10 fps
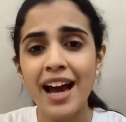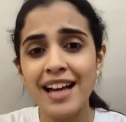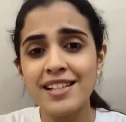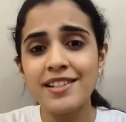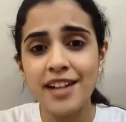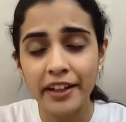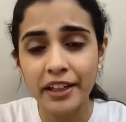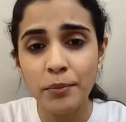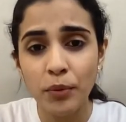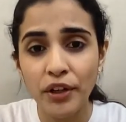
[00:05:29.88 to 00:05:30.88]
As a
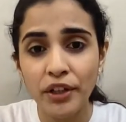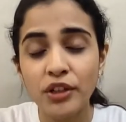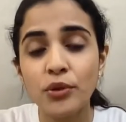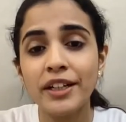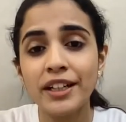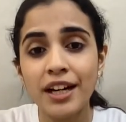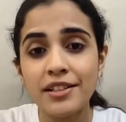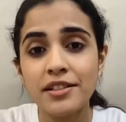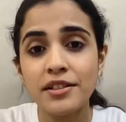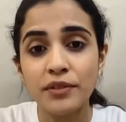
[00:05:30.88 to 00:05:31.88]
starting point, you can
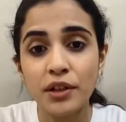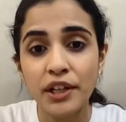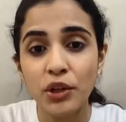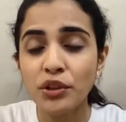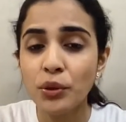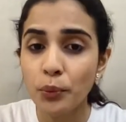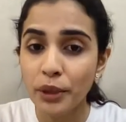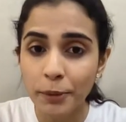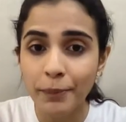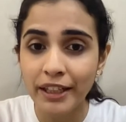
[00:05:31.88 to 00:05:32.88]
consider working on your
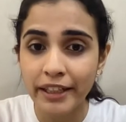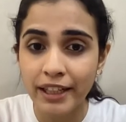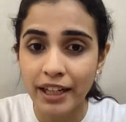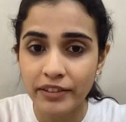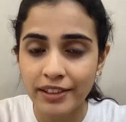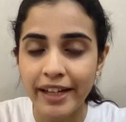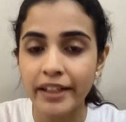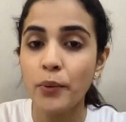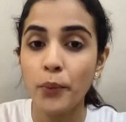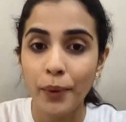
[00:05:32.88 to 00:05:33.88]
vitamin D levels that
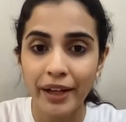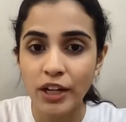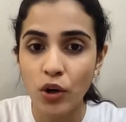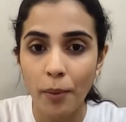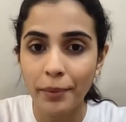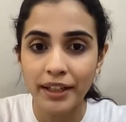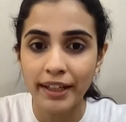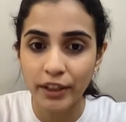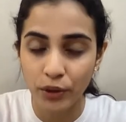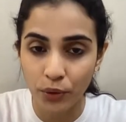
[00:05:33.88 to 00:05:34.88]
are very
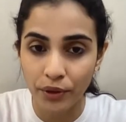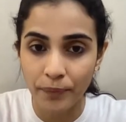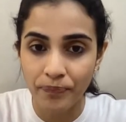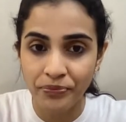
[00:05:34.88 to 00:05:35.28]
commonly ignored.